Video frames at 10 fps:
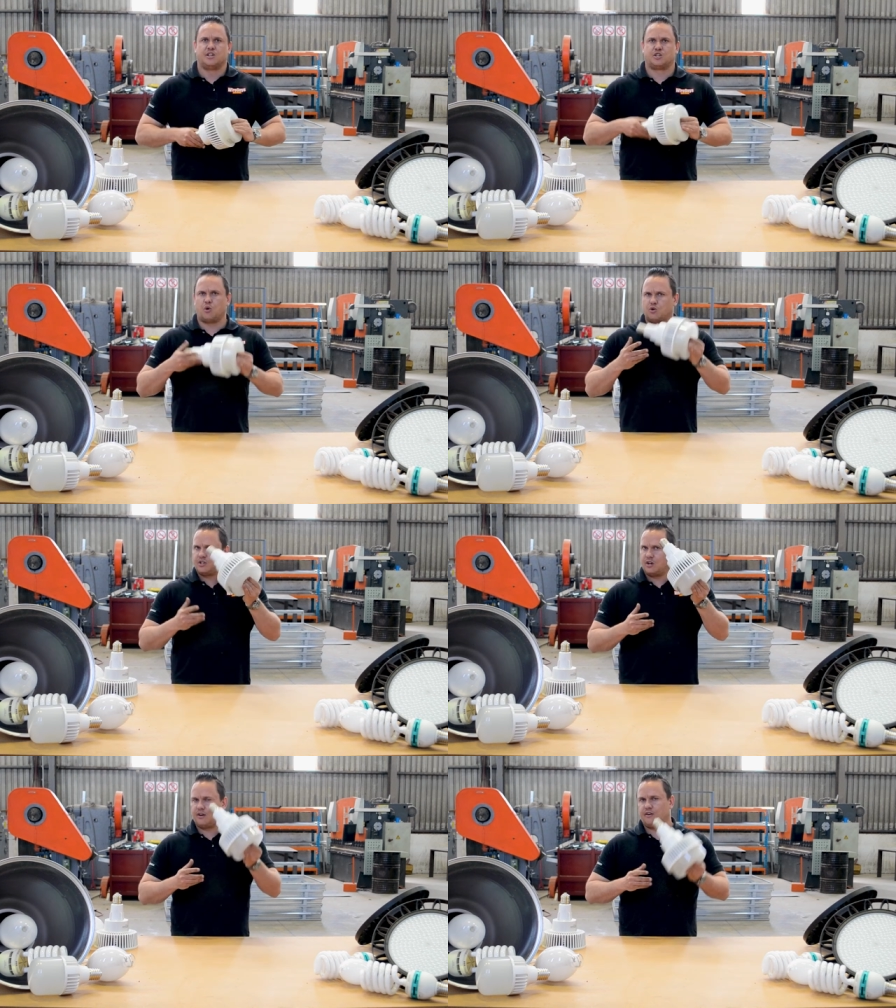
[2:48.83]
So
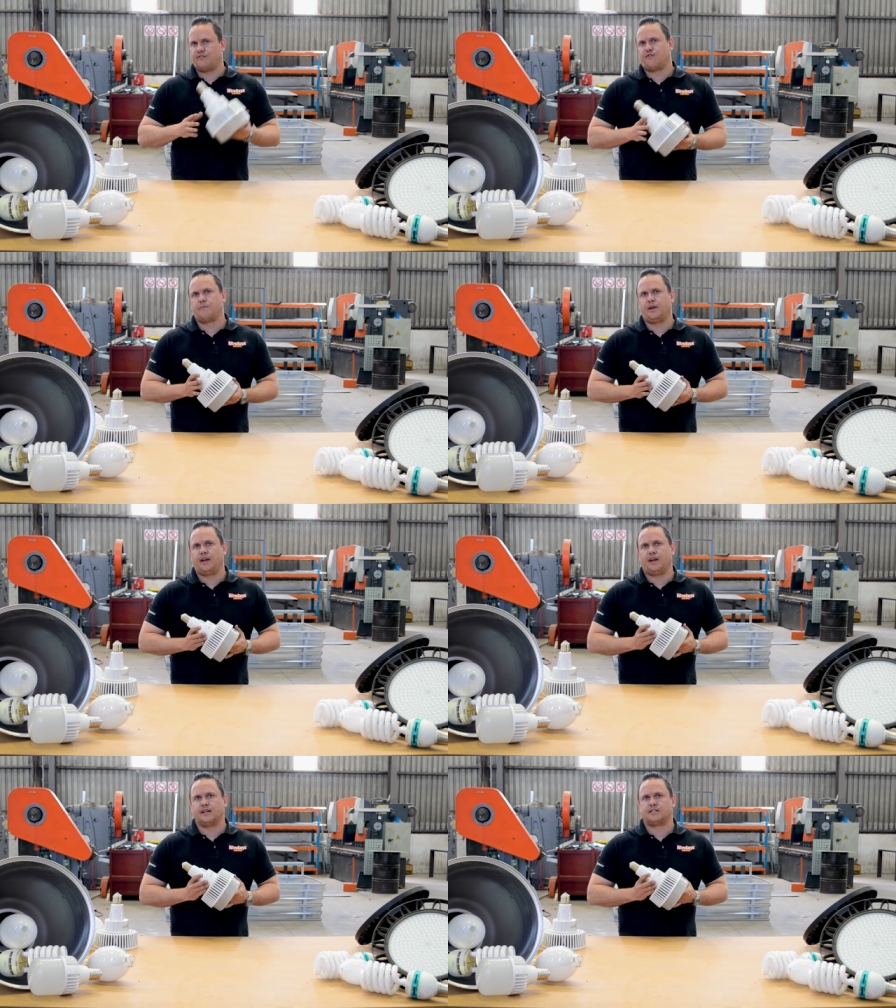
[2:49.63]
also for
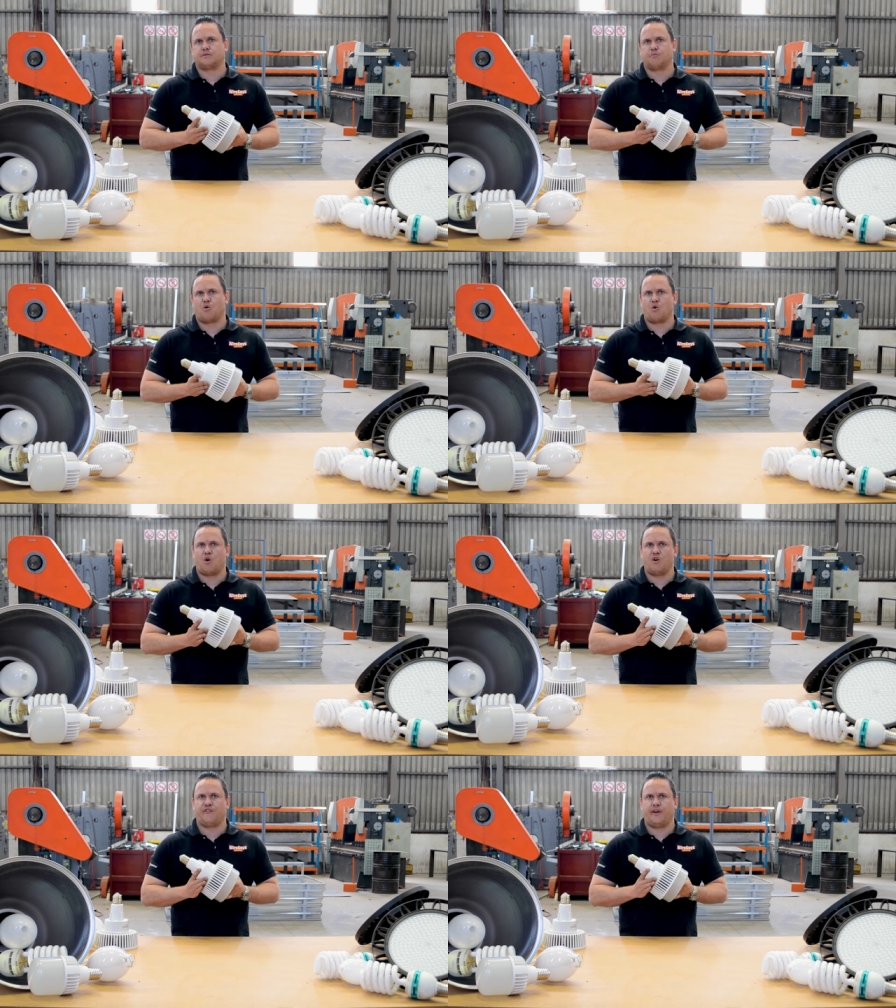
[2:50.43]
me, it's
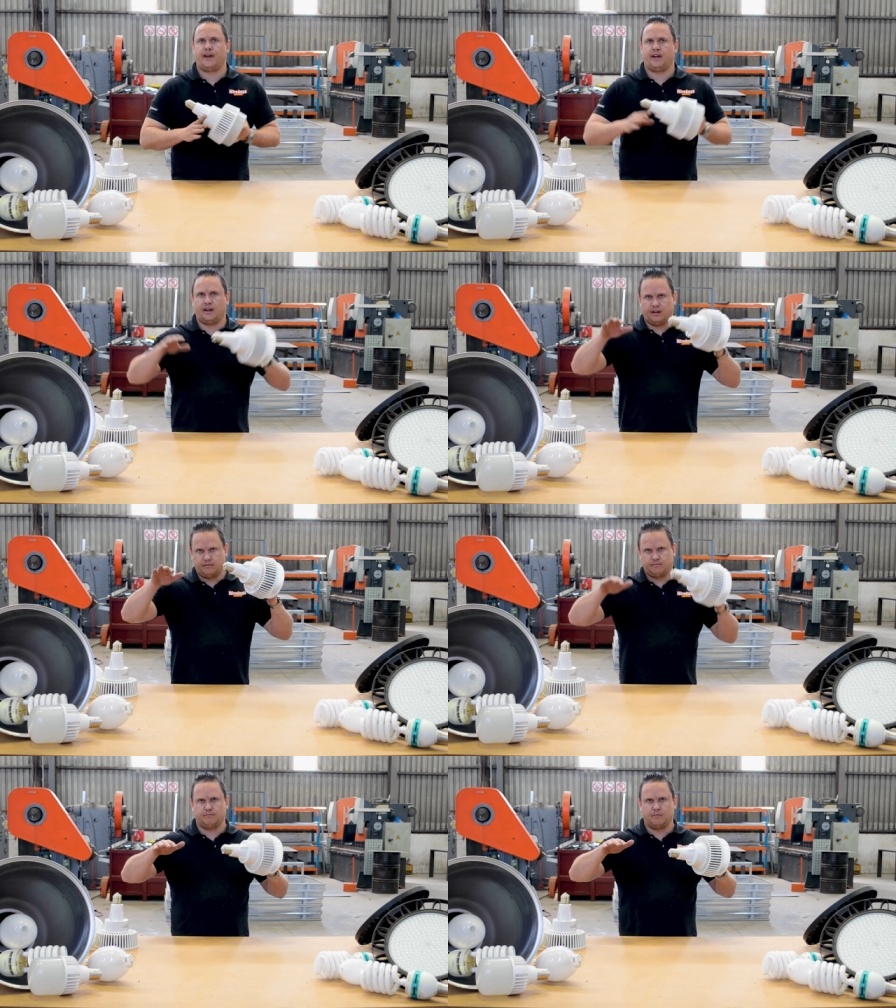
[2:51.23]
more of a
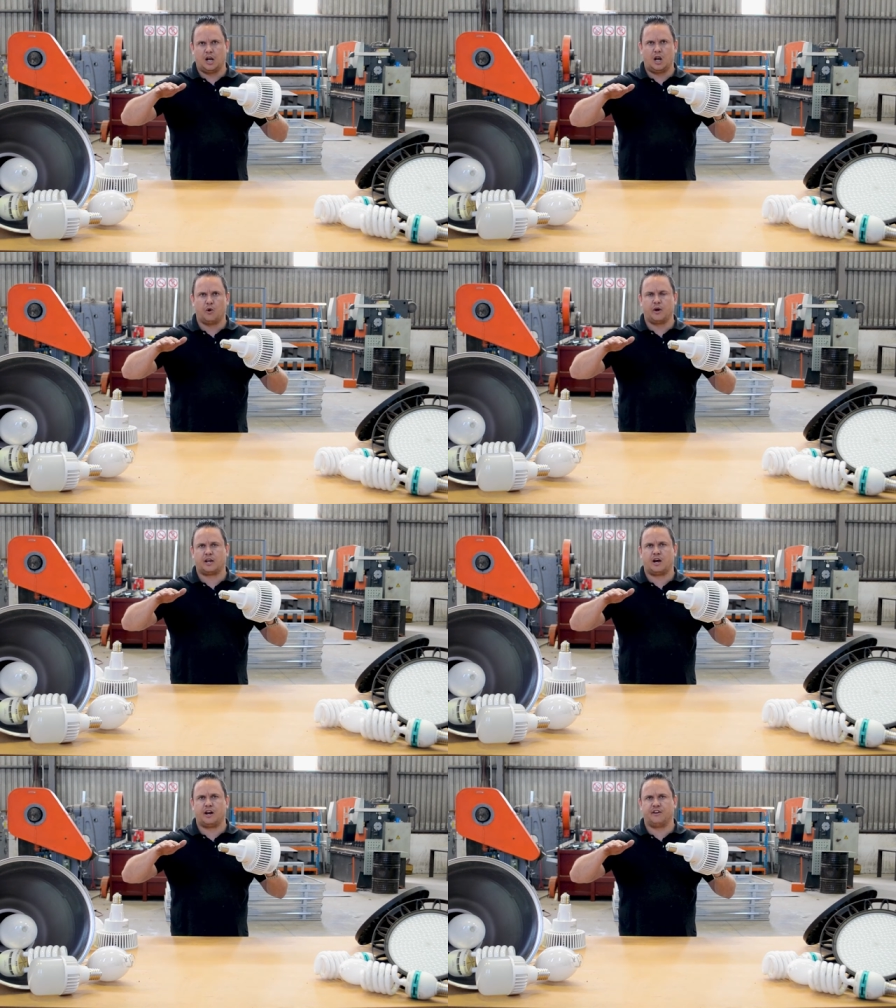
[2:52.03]
lower
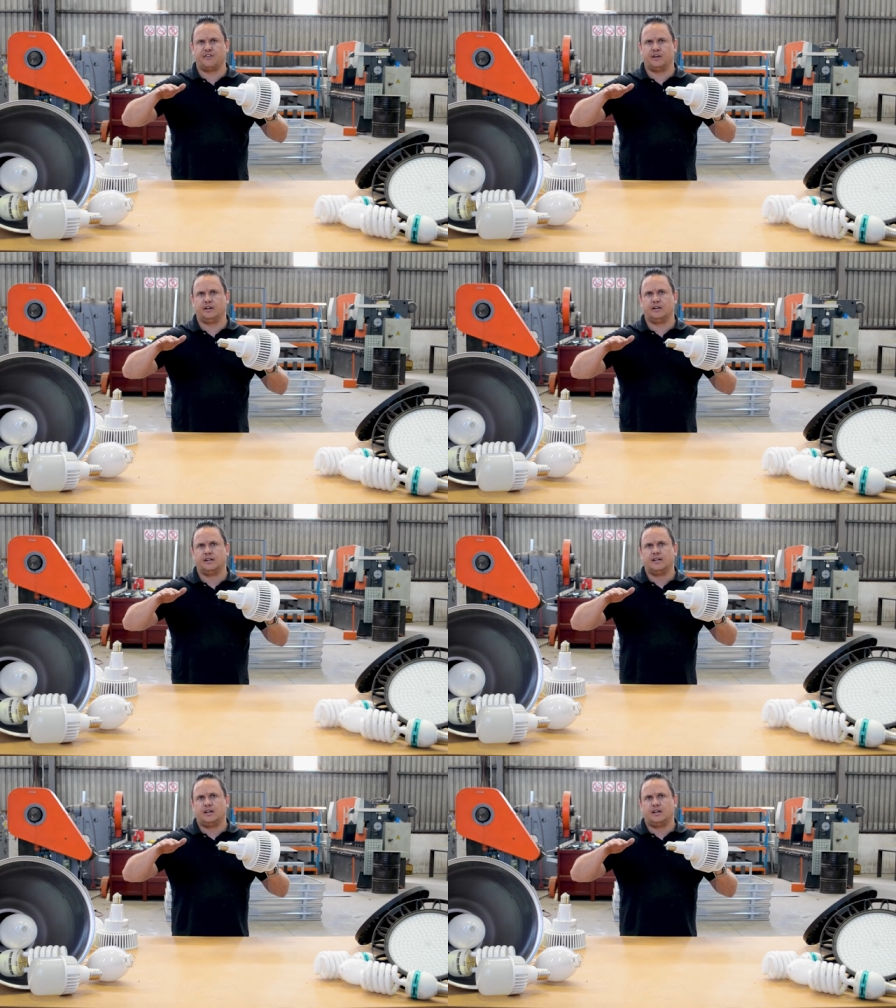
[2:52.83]
kind of